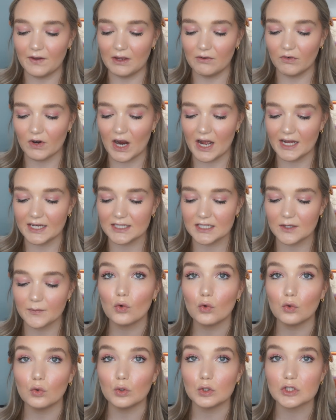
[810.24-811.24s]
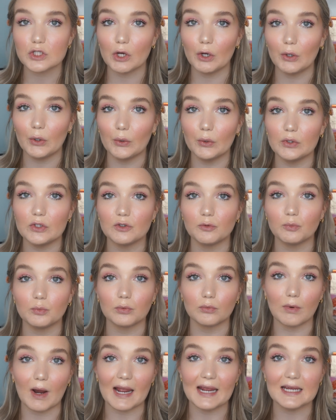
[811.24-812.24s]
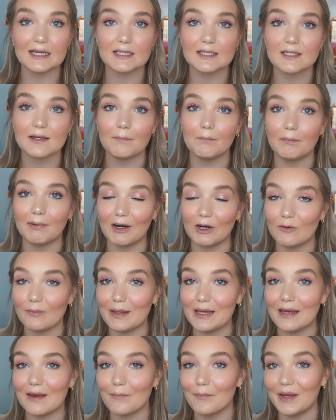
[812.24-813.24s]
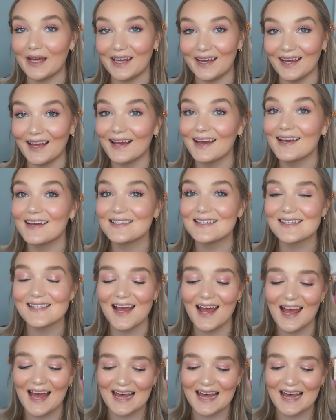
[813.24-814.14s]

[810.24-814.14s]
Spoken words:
favorite cool toned bright Barbie pinks.